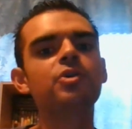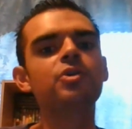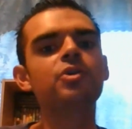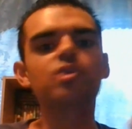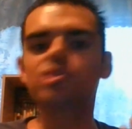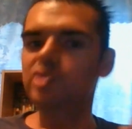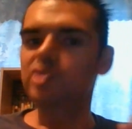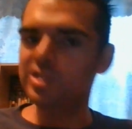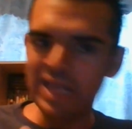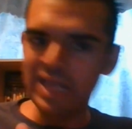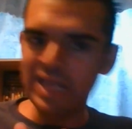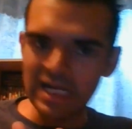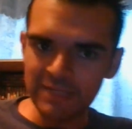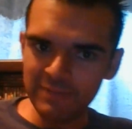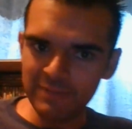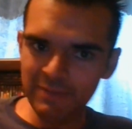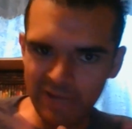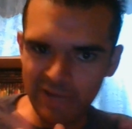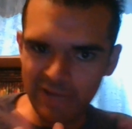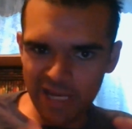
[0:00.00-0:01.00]
you just gotta
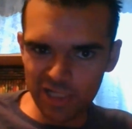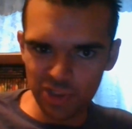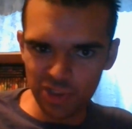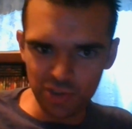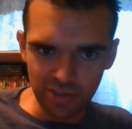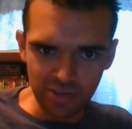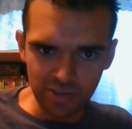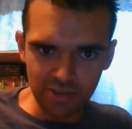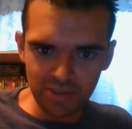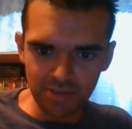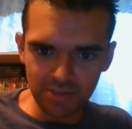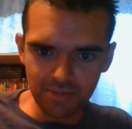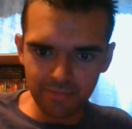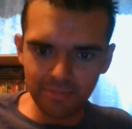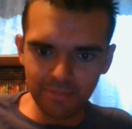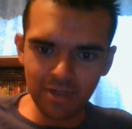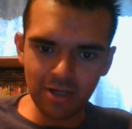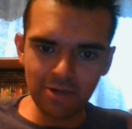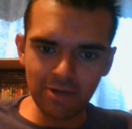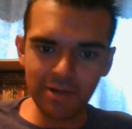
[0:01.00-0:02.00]
be patient.
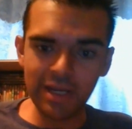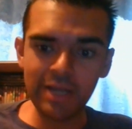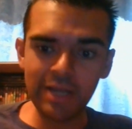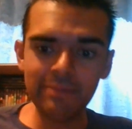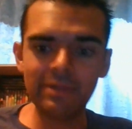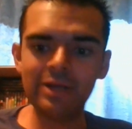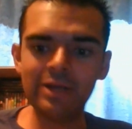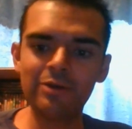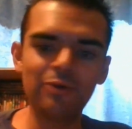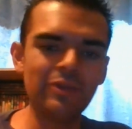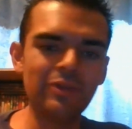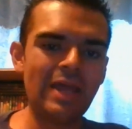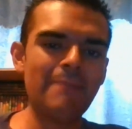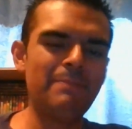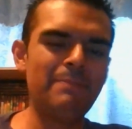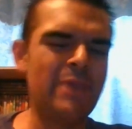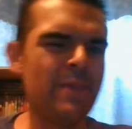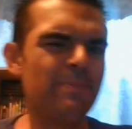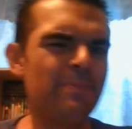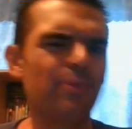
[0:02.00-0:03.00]
All right, I know
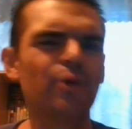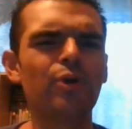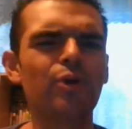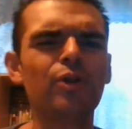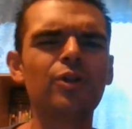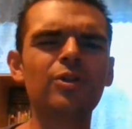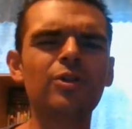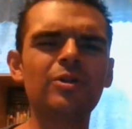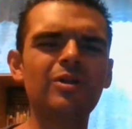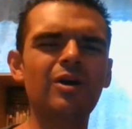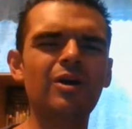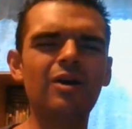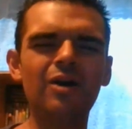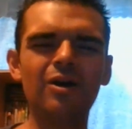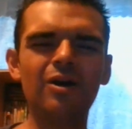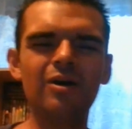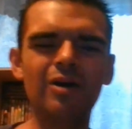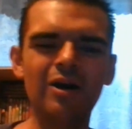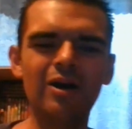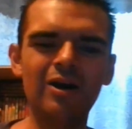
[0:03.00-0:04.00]
that people
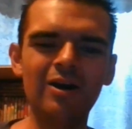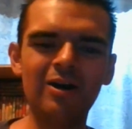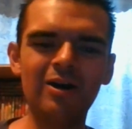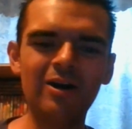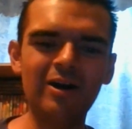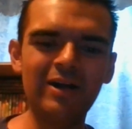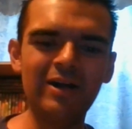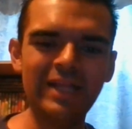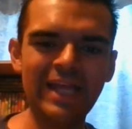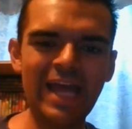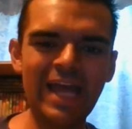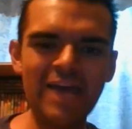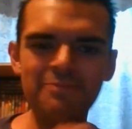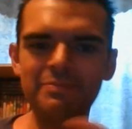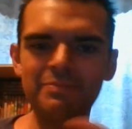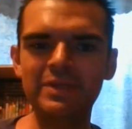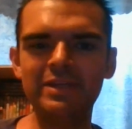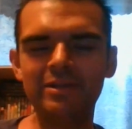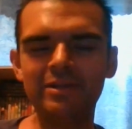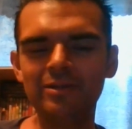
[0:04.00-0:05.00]
have
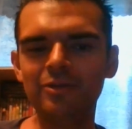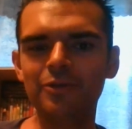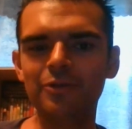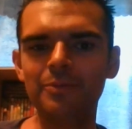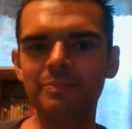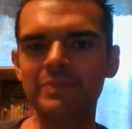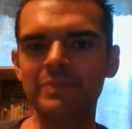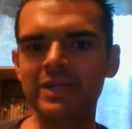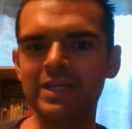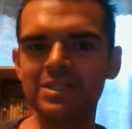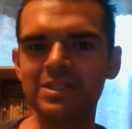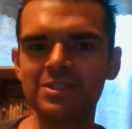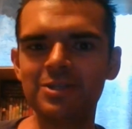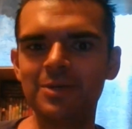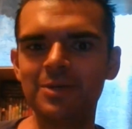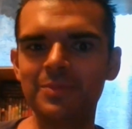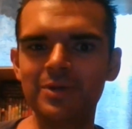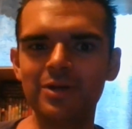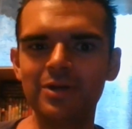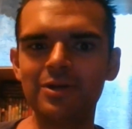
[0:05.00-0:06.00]
been a little bit
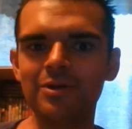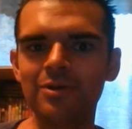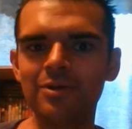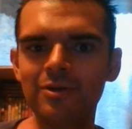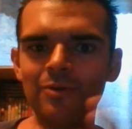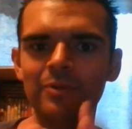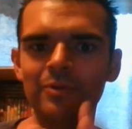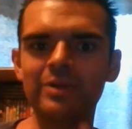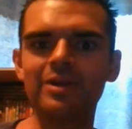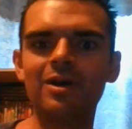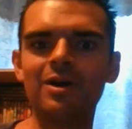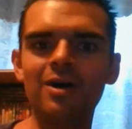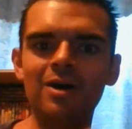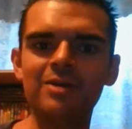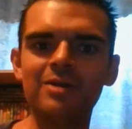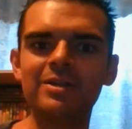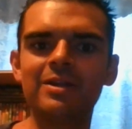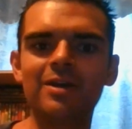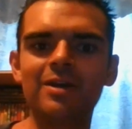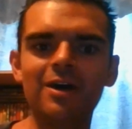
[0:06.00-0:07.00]
going
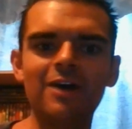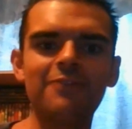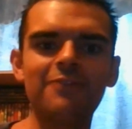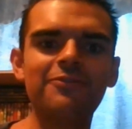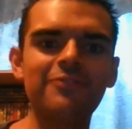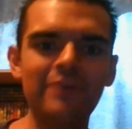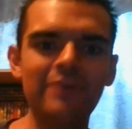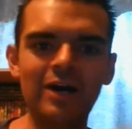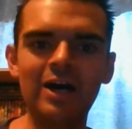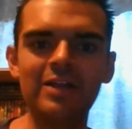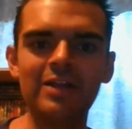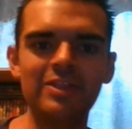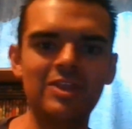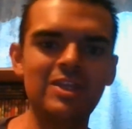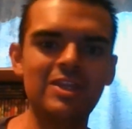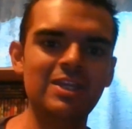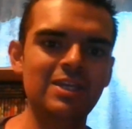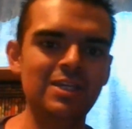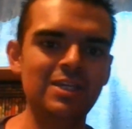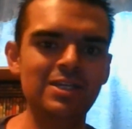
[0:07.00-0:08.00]
on and off on
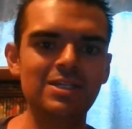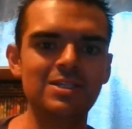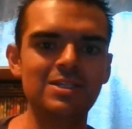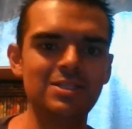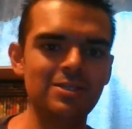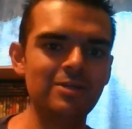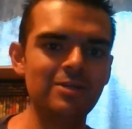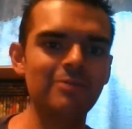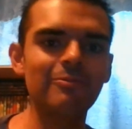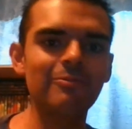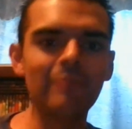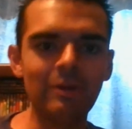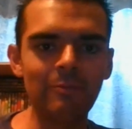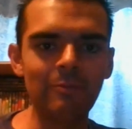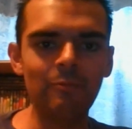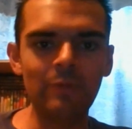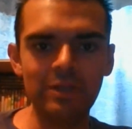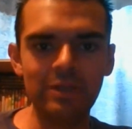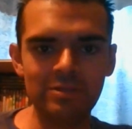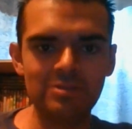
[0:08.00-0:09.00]
things
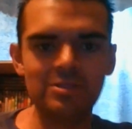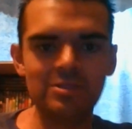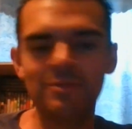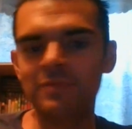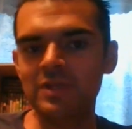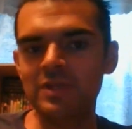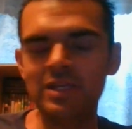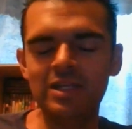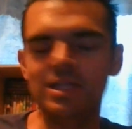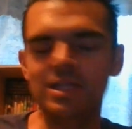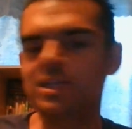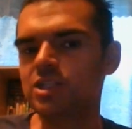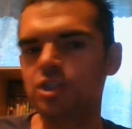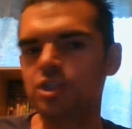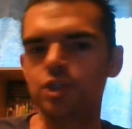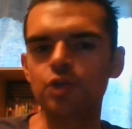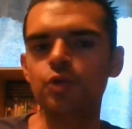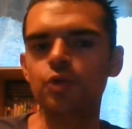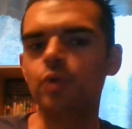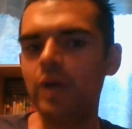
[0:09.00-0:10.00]
when something is
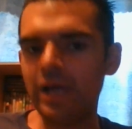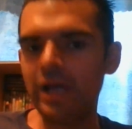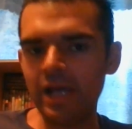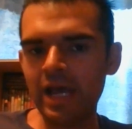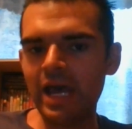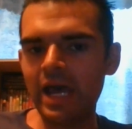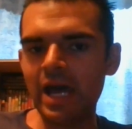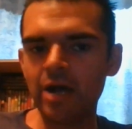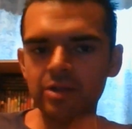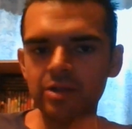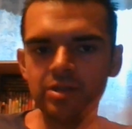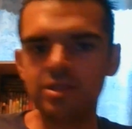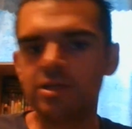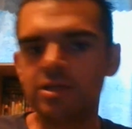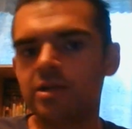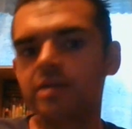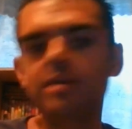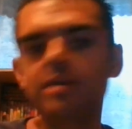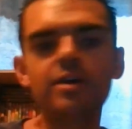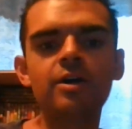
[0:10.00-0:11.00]
new out
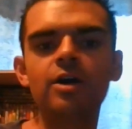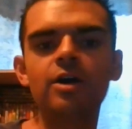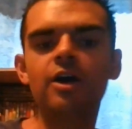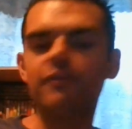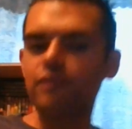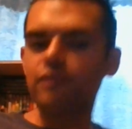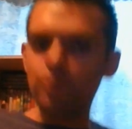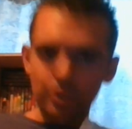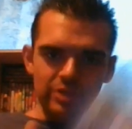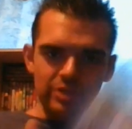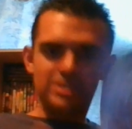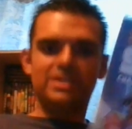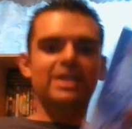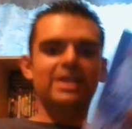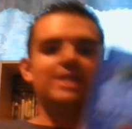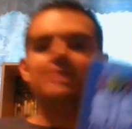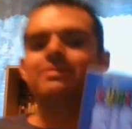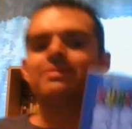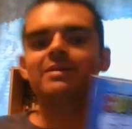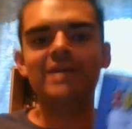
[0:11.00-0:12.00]
there. Of course,
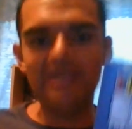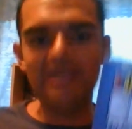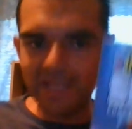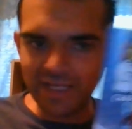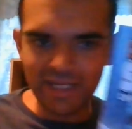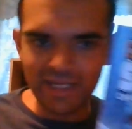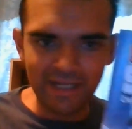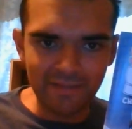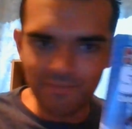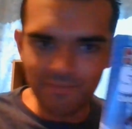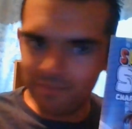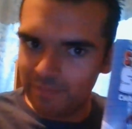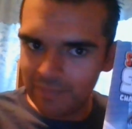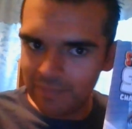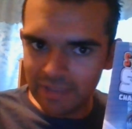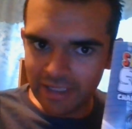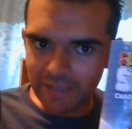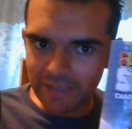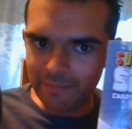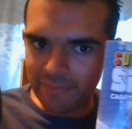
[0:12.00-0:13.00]
like, again,
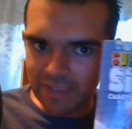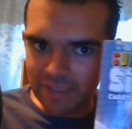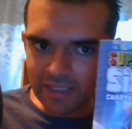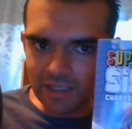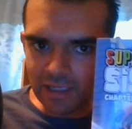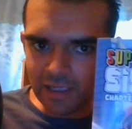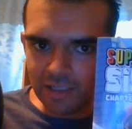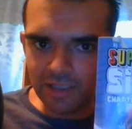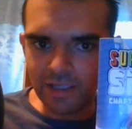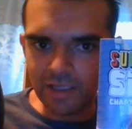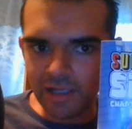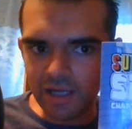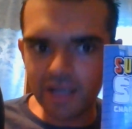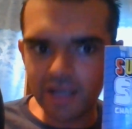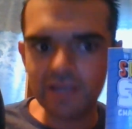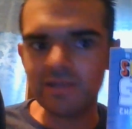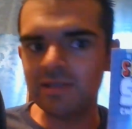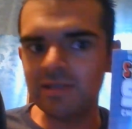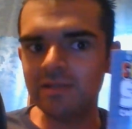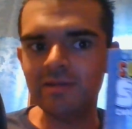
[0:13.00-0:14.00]
let it be a
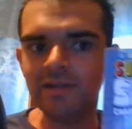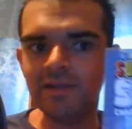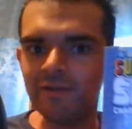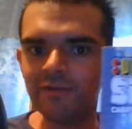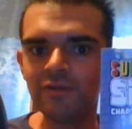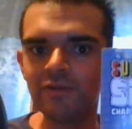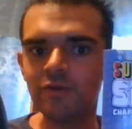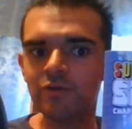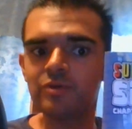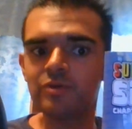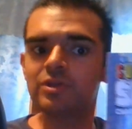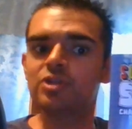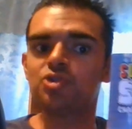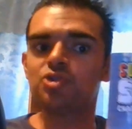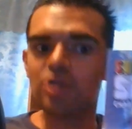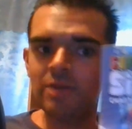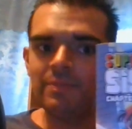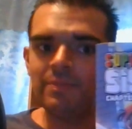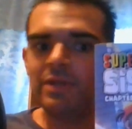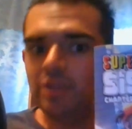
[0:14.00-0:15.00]
nod, and even though it's
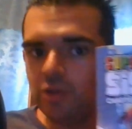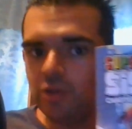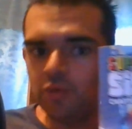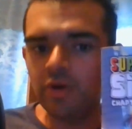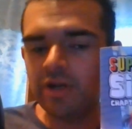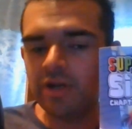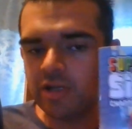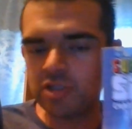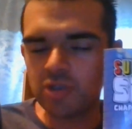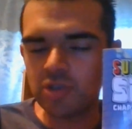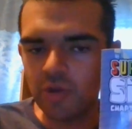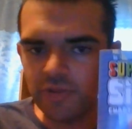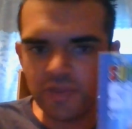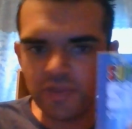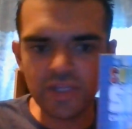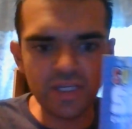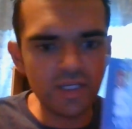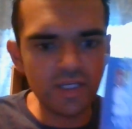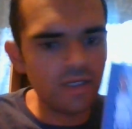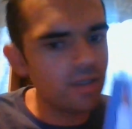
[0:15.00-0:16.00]
trying to be new on its own
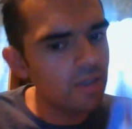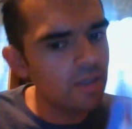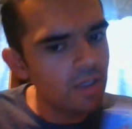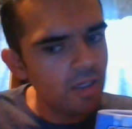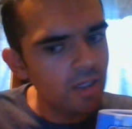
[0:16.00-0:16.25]
thing,